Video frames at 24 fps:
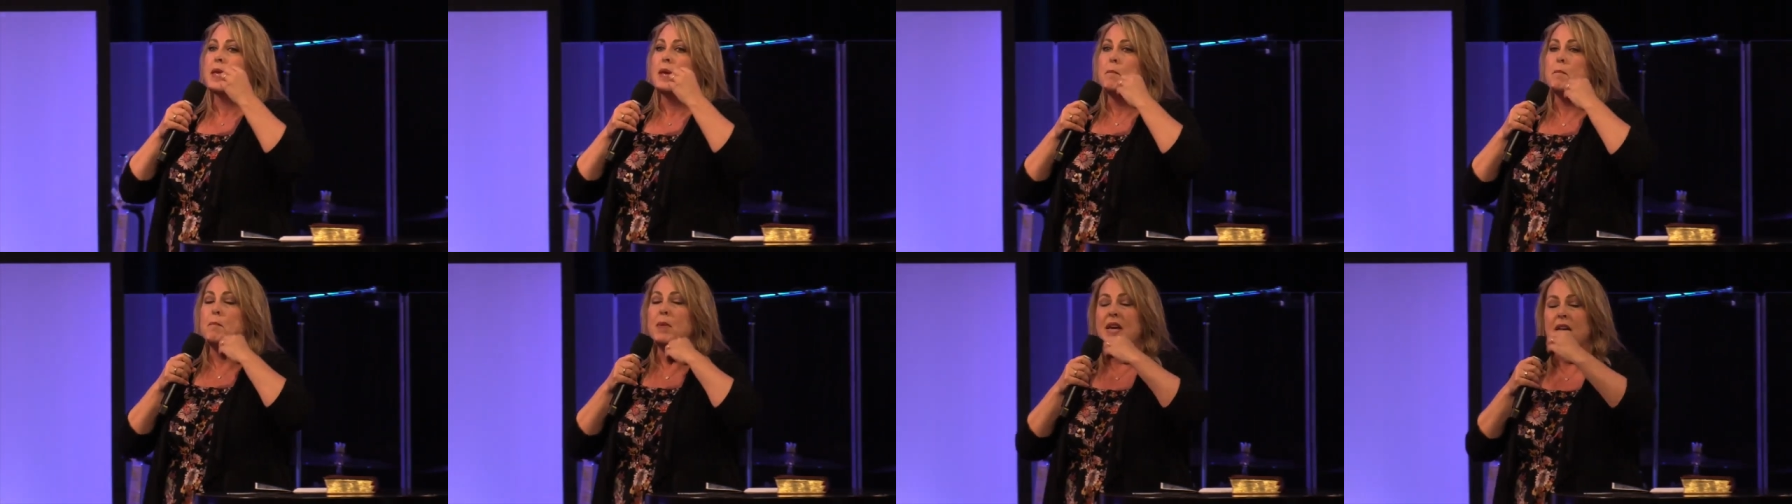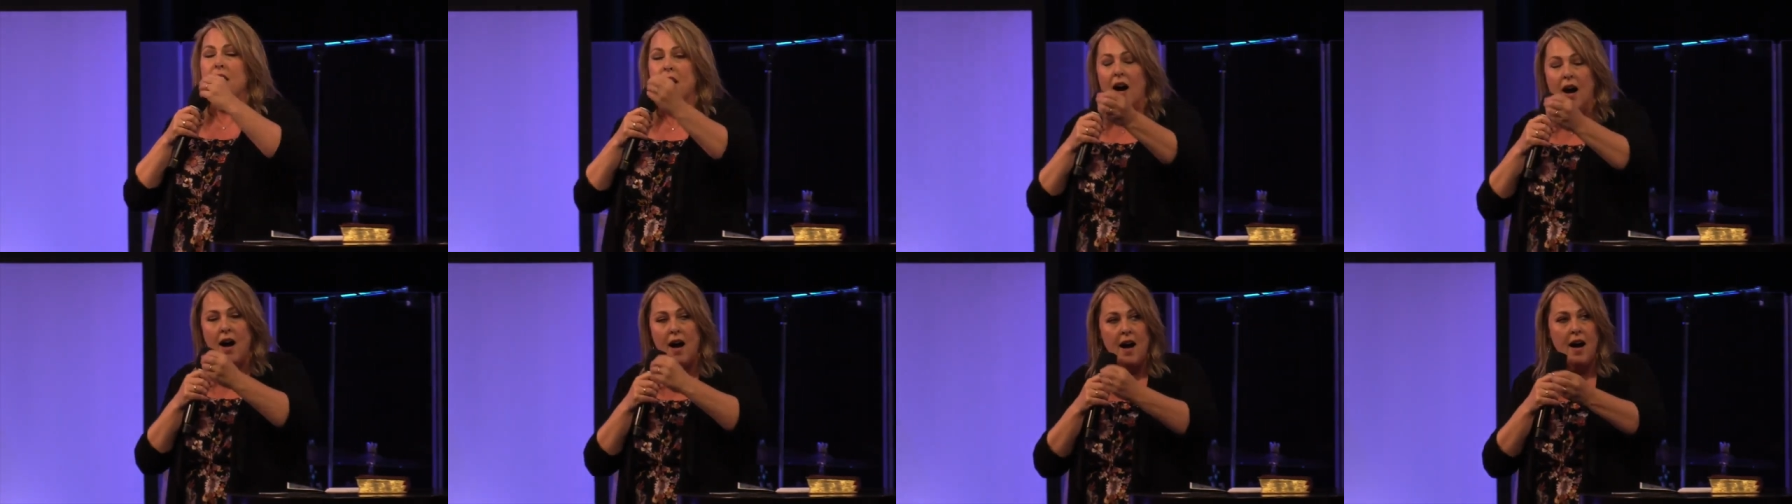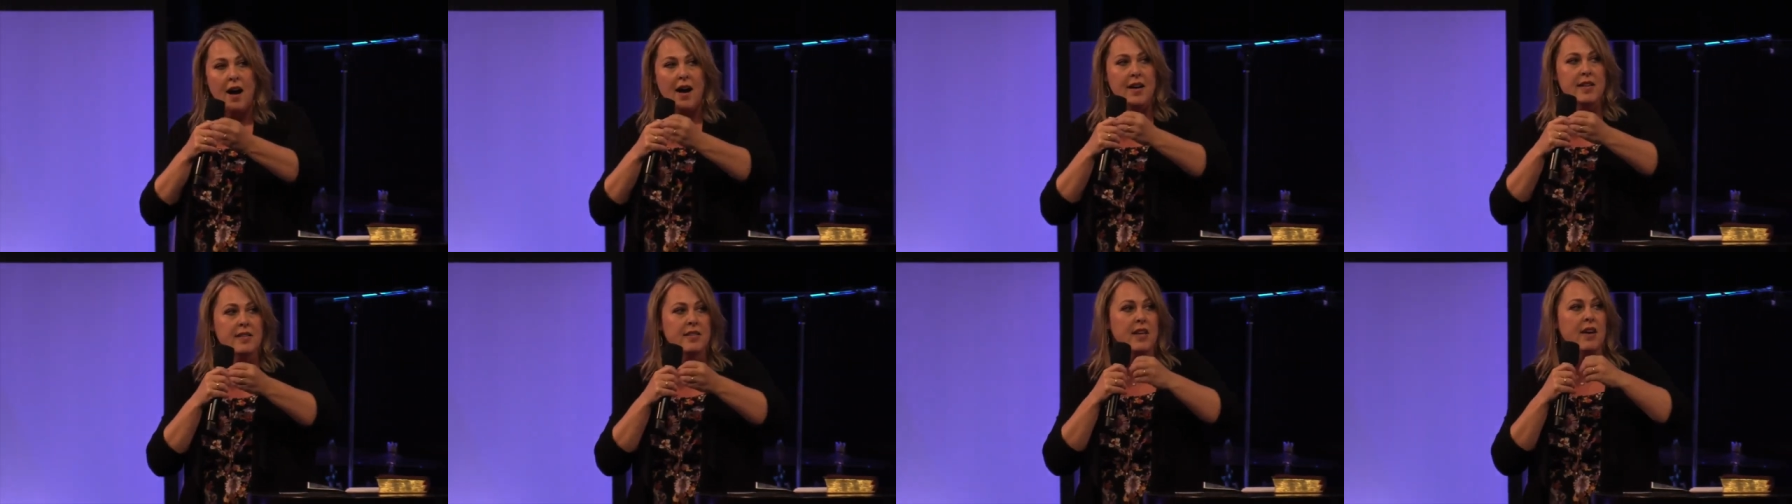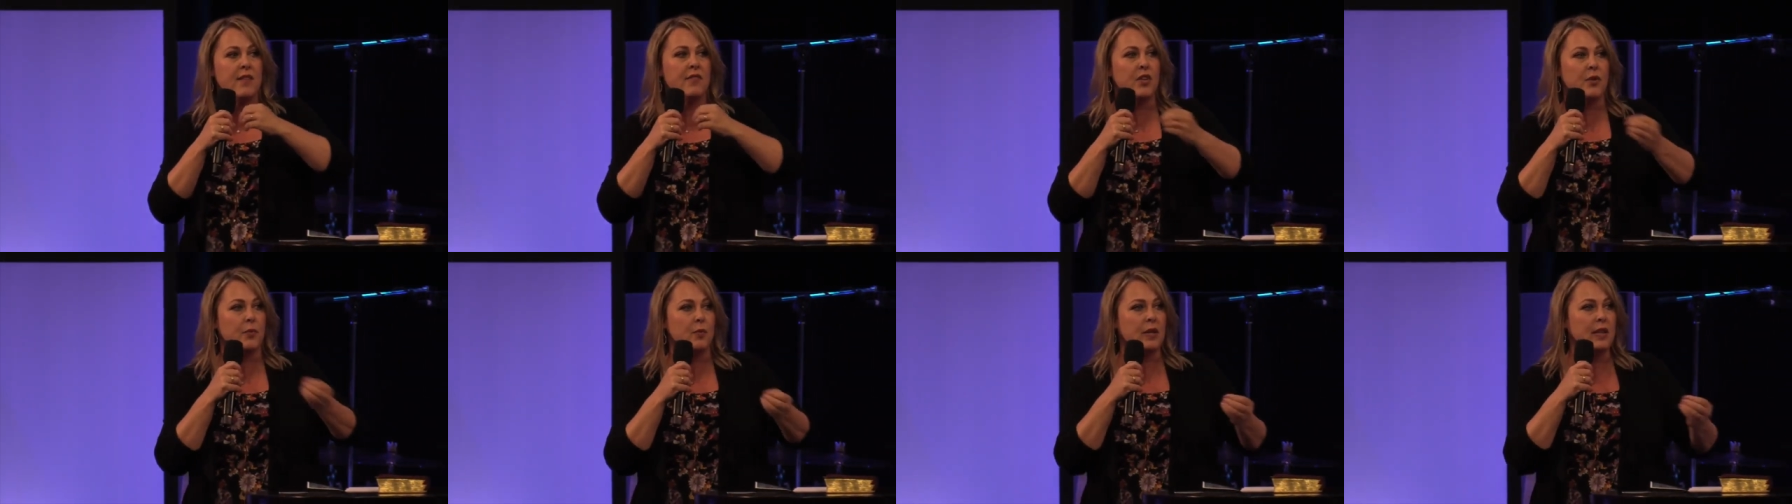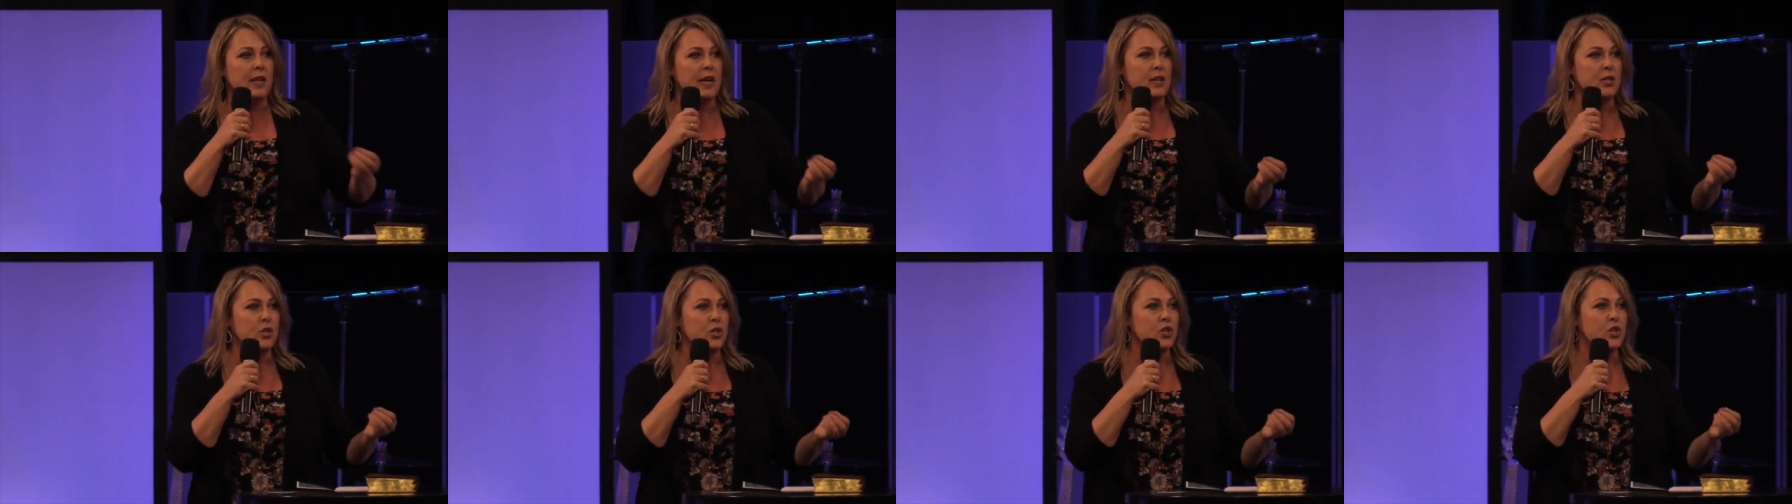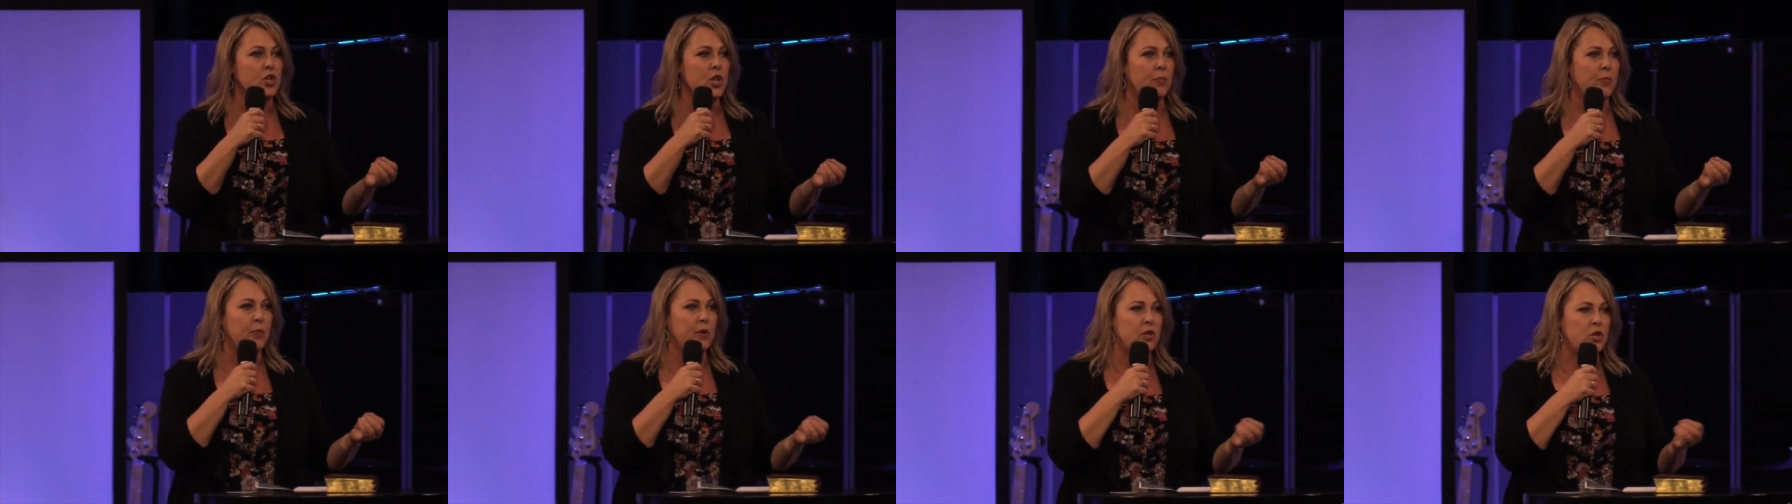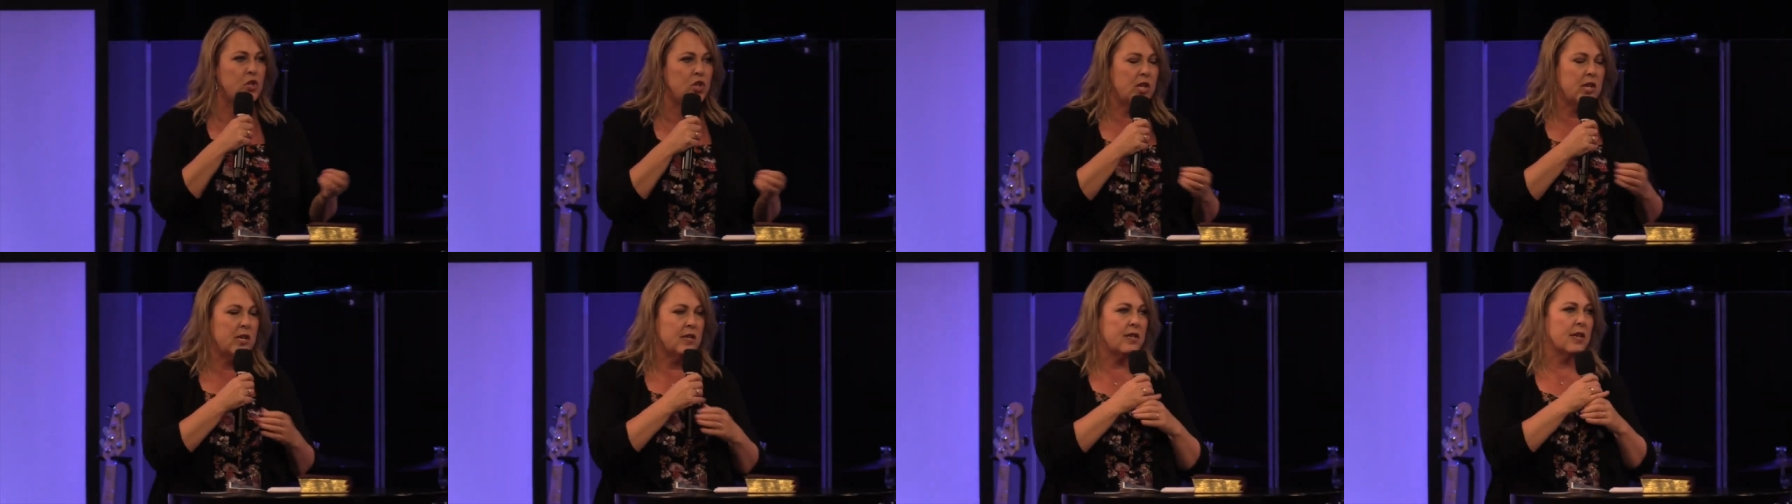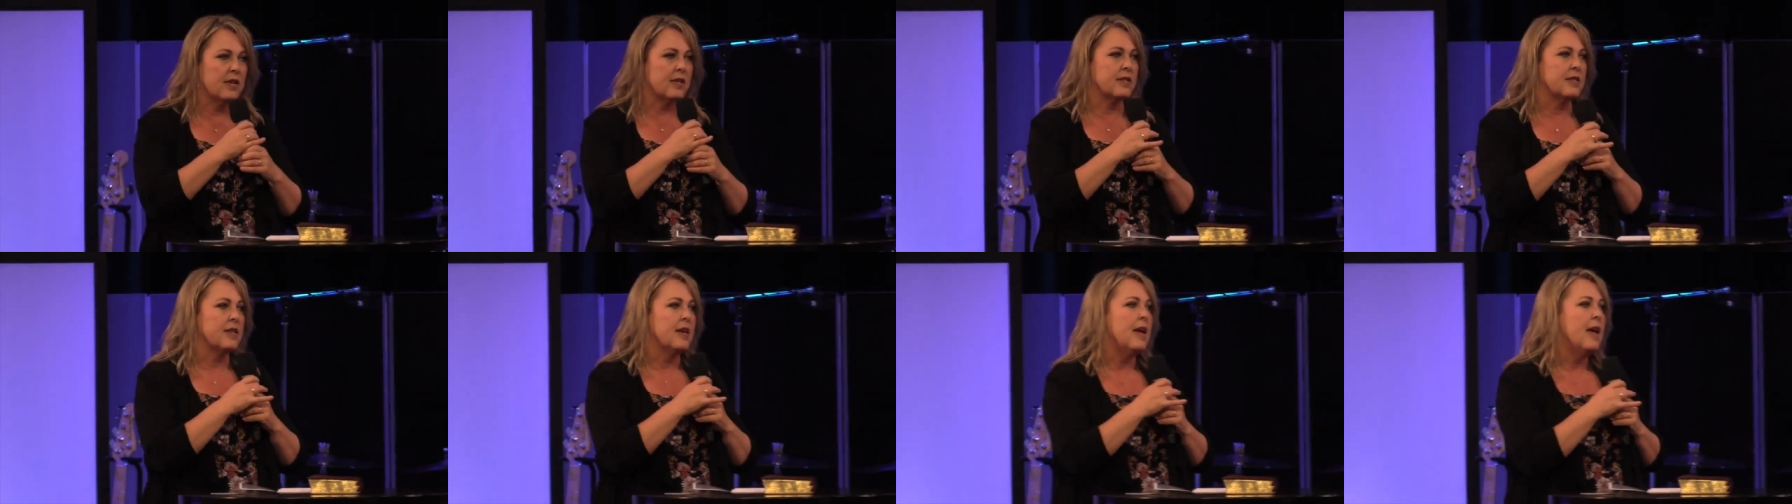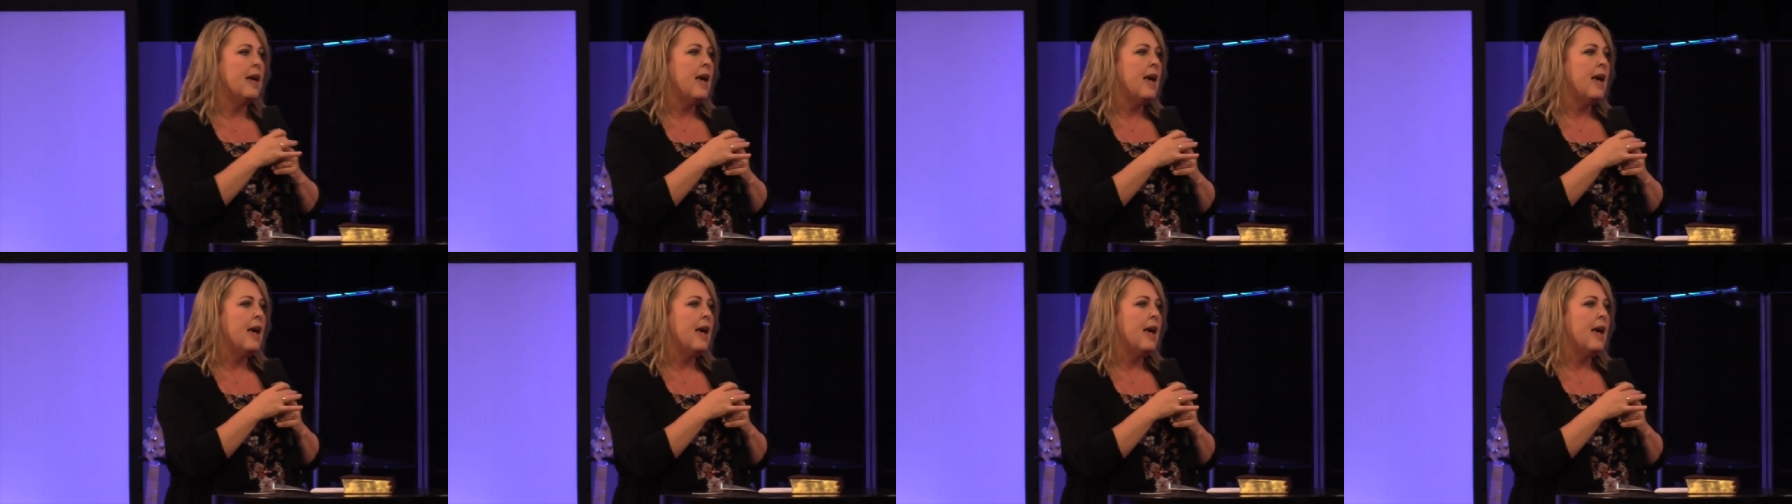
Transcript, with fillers: because of the relationship with Jesus.